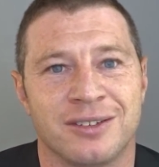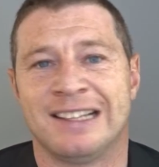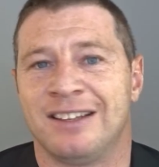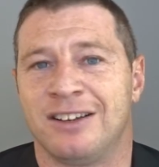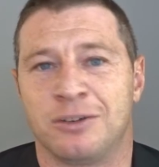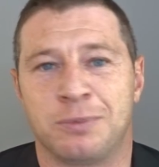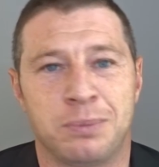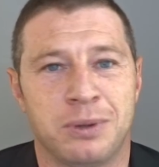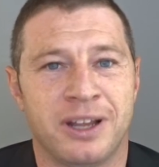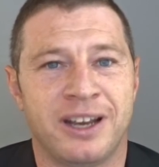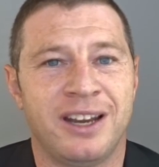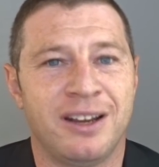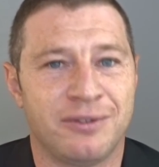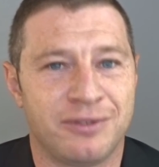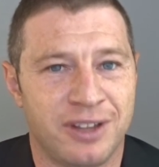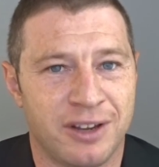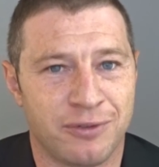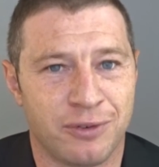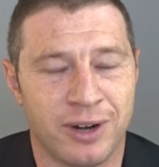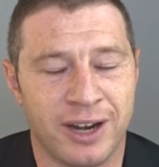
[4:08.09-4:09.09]
There's plenty of
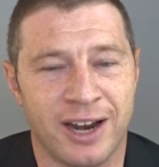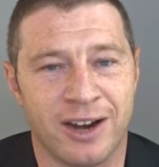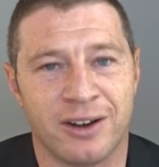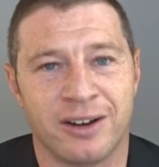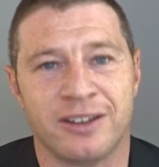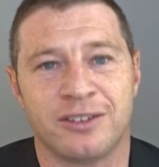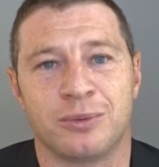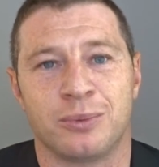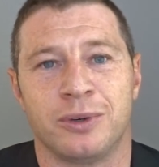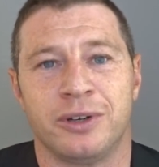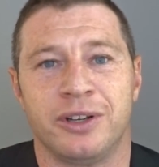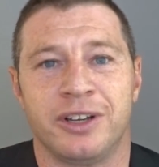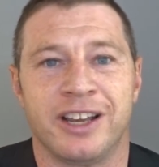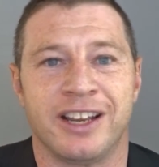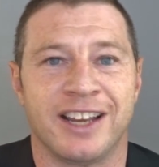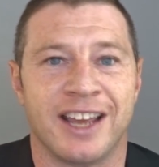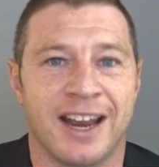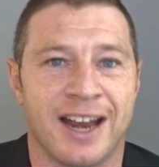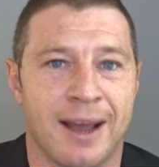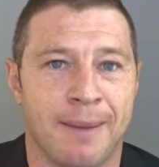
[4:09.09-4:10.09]
different areas where you
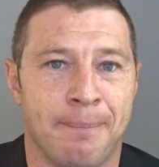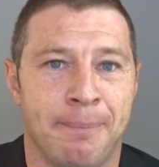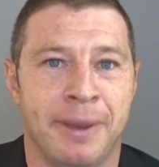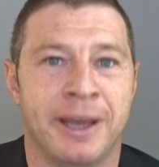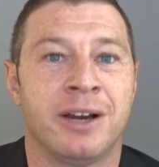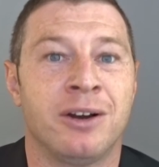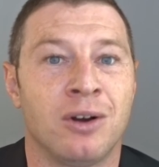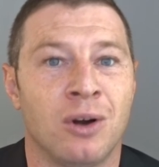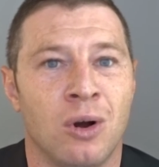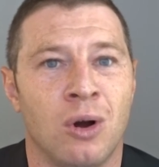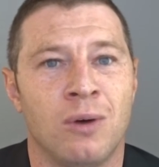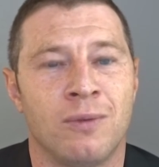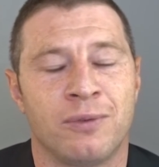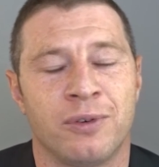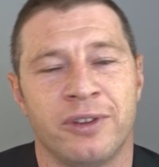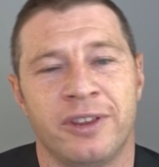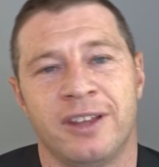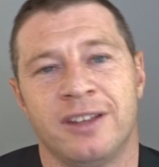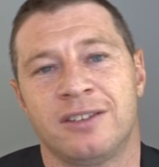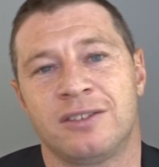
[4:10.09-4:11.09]
can get a bigger home
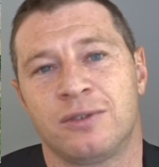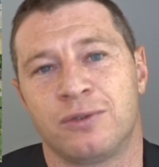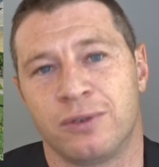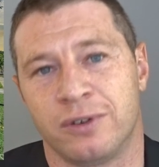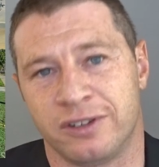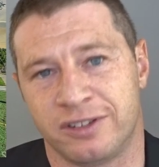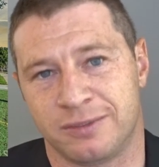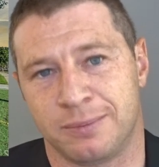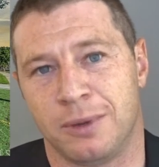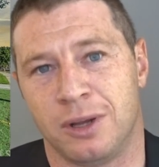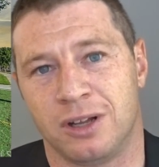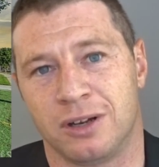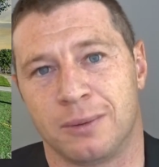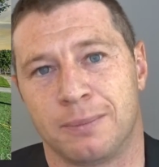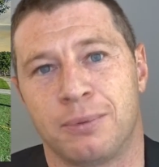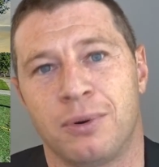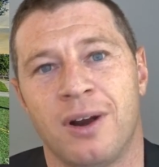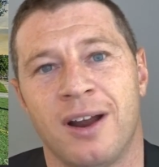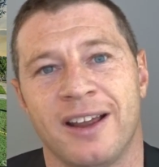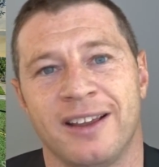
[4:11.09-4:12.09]
for this for a smaller
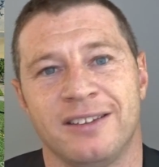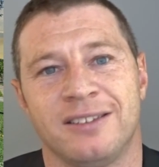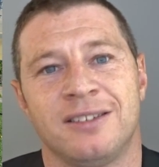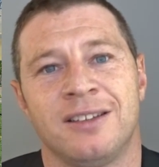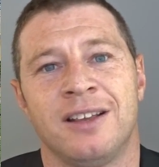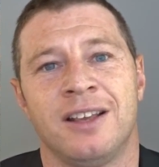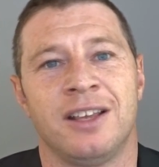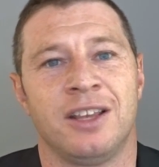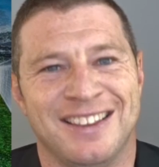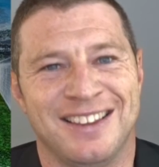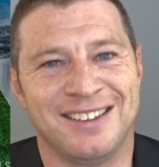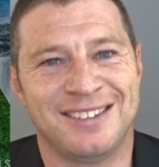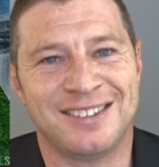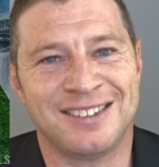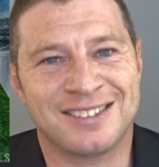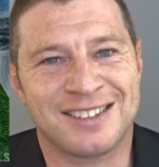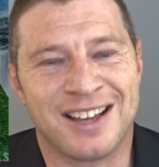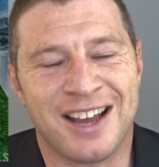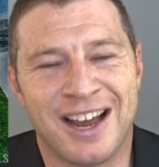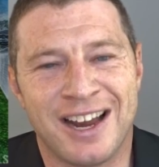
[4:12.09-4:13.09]
price. This
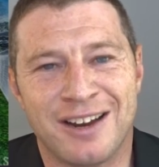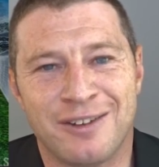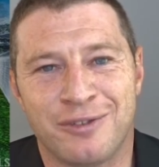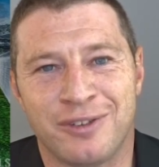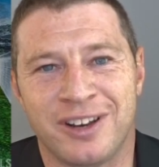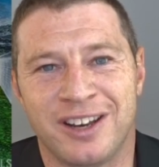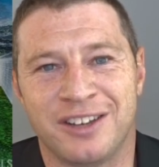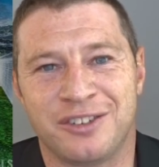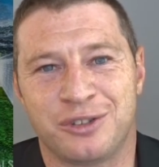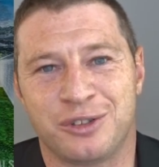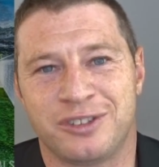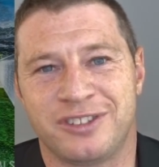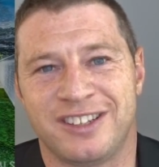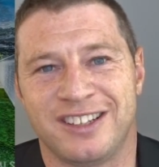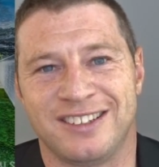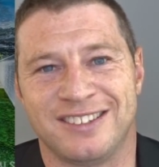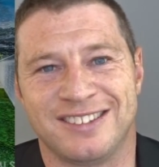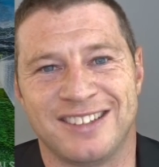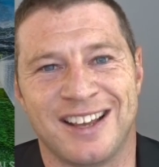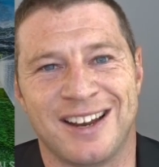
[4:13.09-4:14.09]
is kind of an
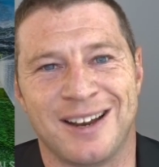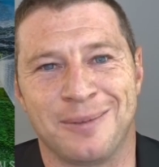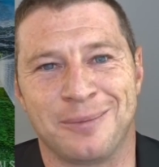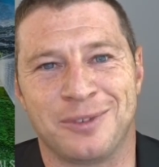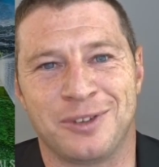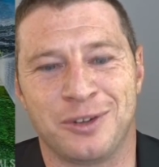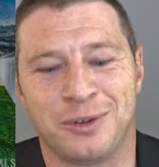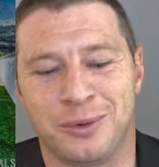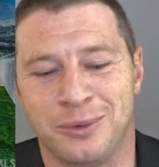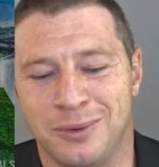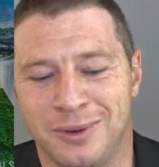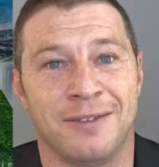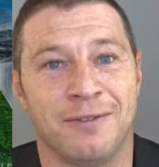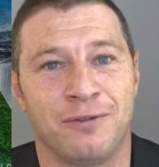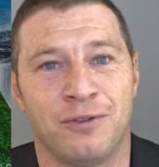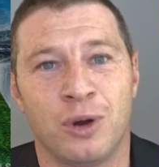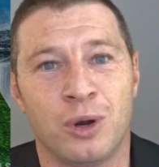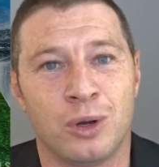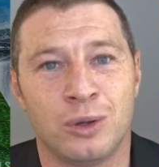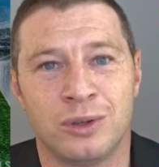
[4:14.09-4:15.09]
interesting setup too. The
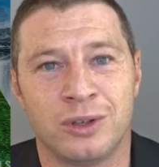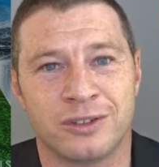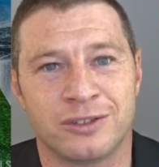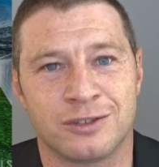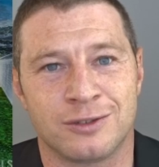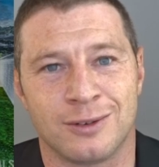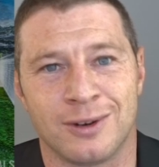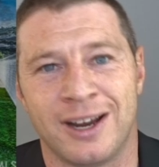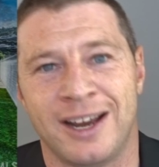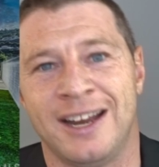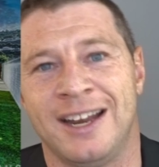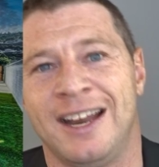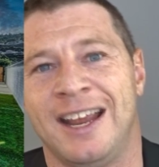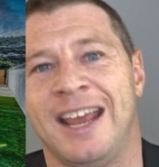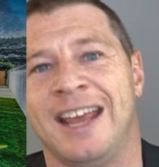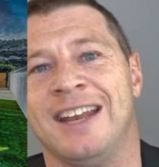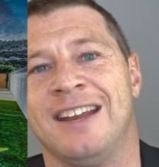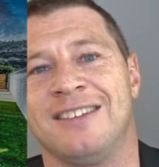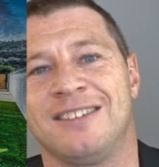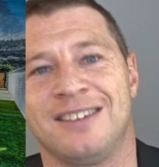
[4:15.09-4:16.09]
photo looks great
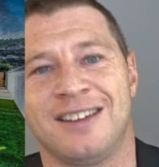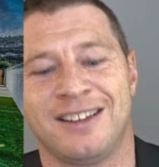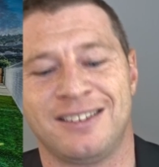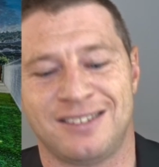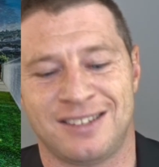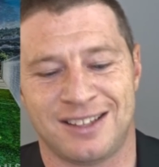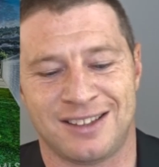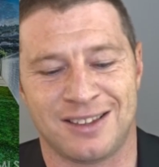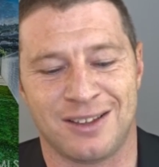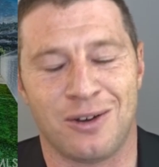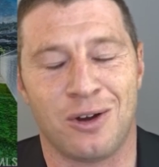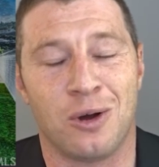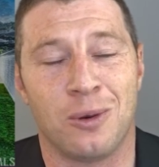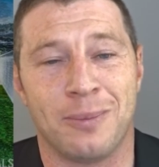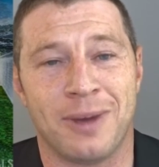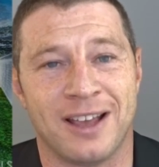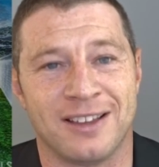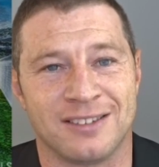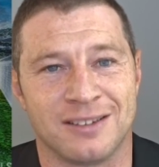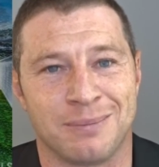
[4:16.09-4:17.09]
and it's nice that the home
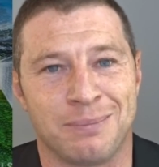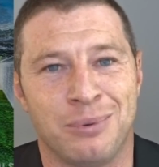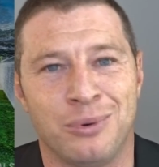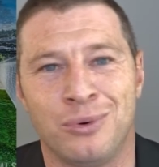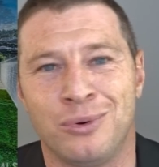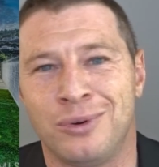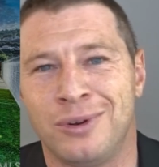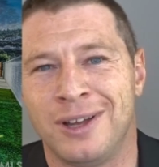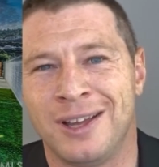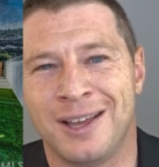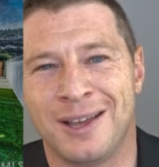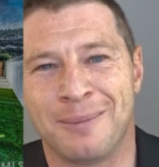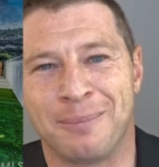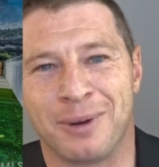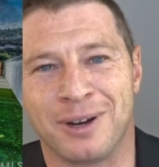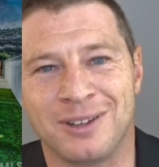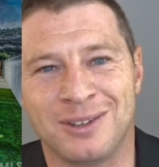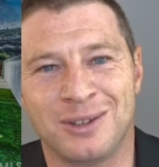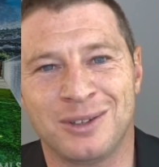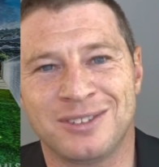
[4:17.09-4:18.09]
has a pool,
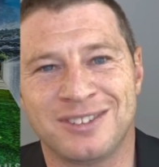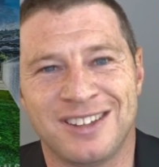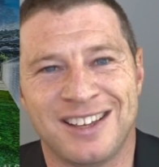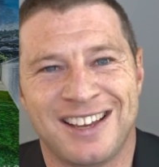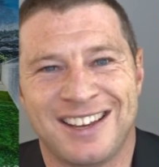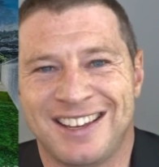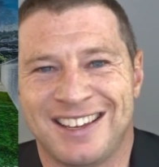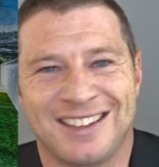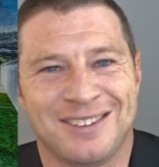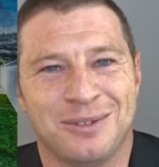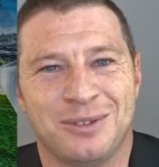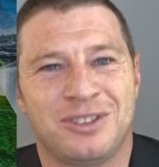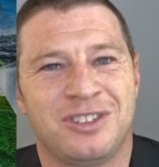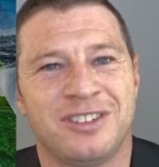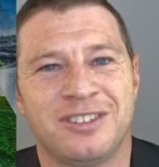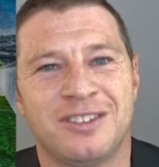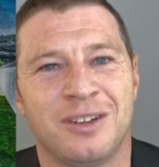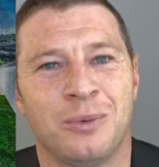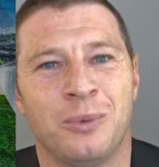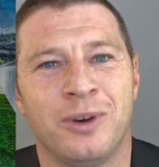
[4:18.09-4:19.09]
but it looks like it was
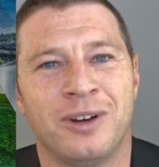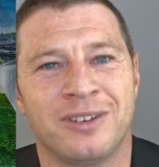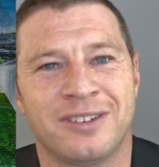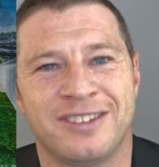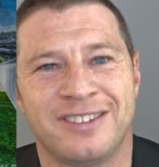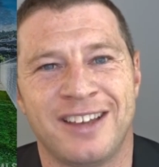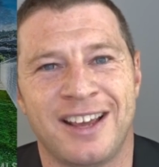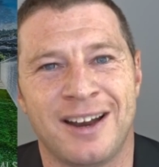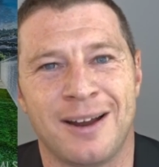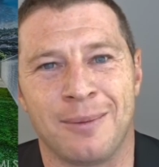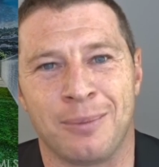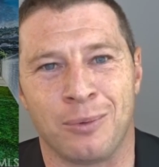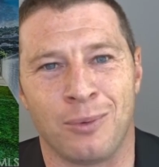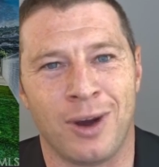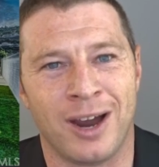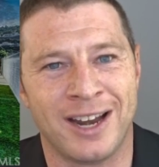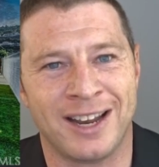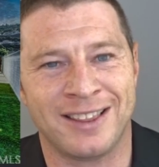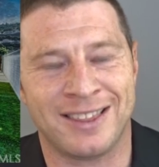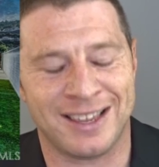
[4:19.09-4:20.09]
just a weird setup.
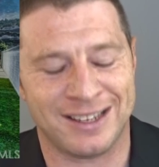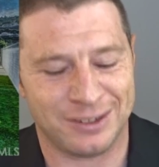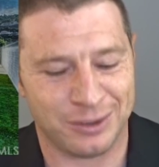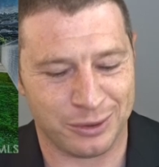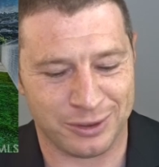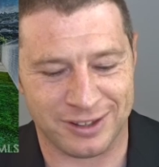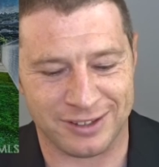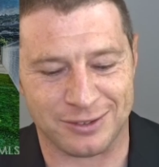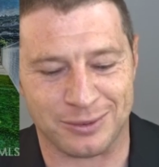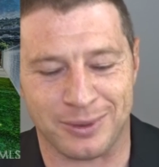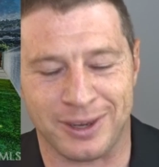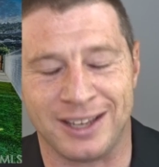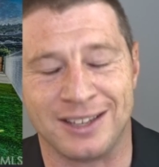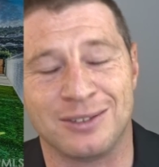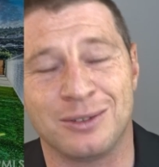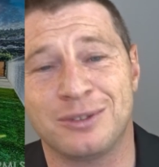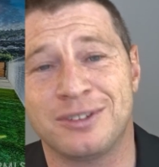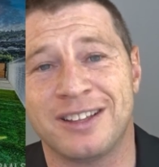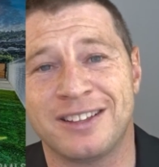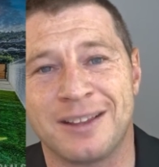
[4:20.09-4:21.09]
Why did they do it this way? It
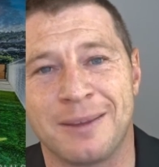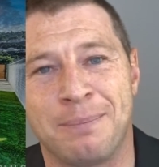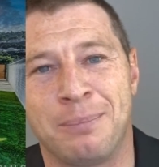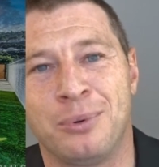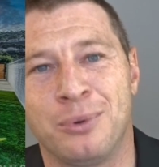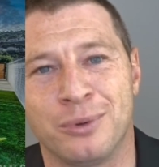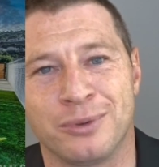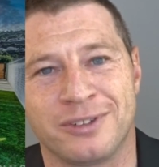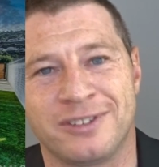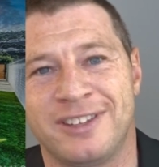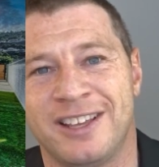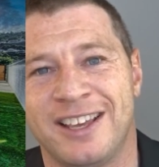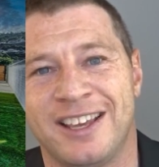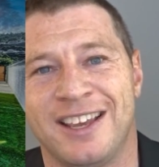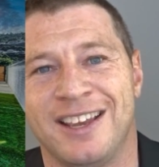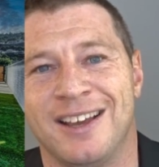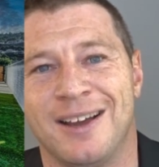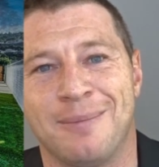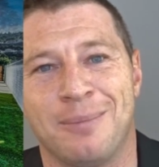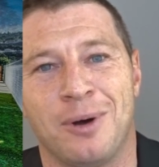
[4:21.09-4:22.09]
looks like the pool is
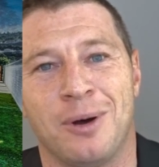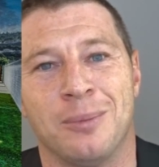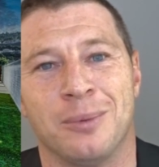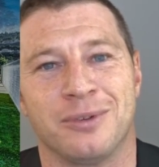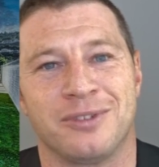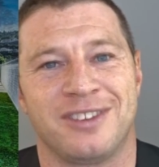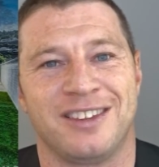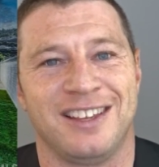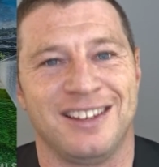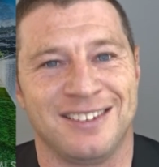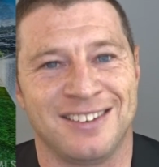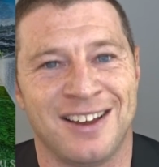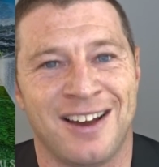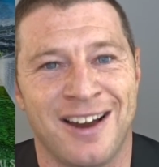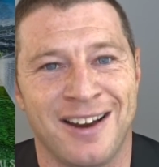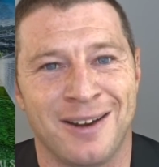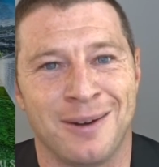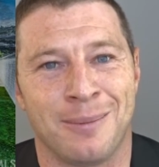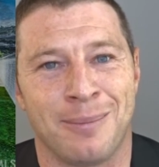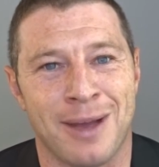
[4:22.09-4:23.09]
taking up almost the
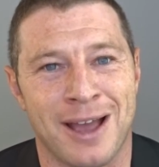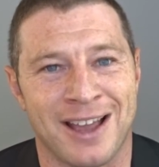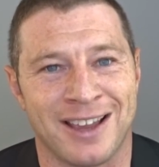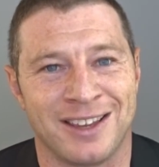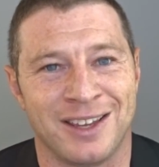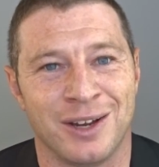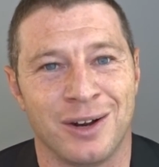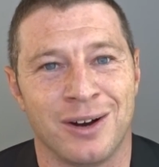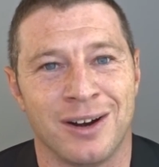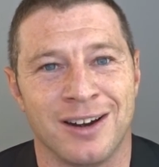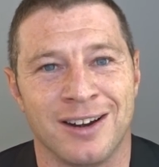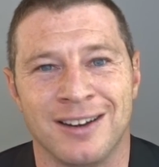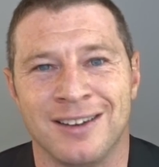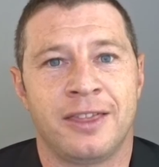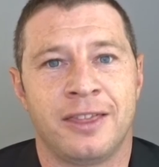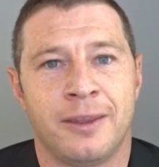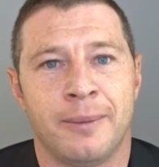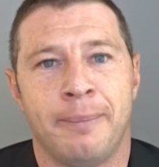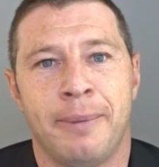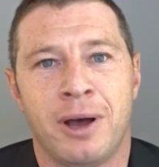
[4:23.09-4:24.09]
entire backyard.
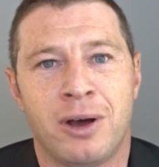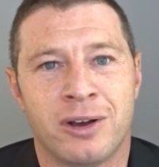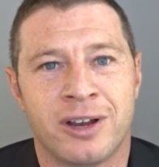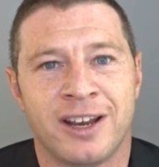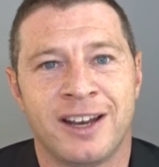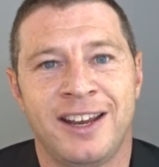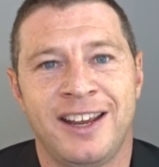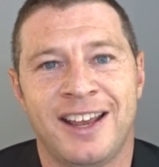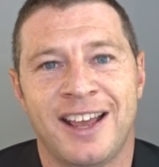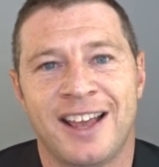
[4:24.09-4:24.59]
The balcony